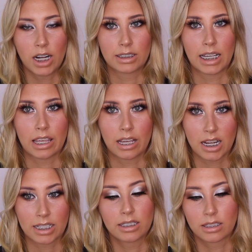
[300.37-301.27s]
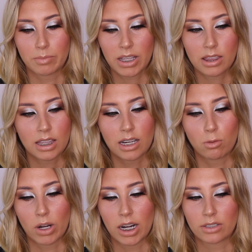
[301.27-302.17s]
I was like, yikes, it's a bit
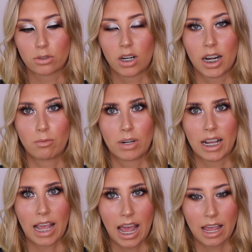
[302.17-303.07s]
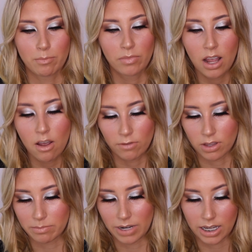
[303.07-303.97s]
thin when I saw it when it came for
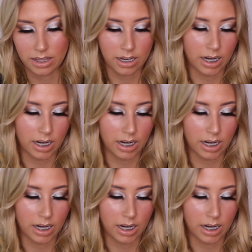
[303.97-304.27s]
the money that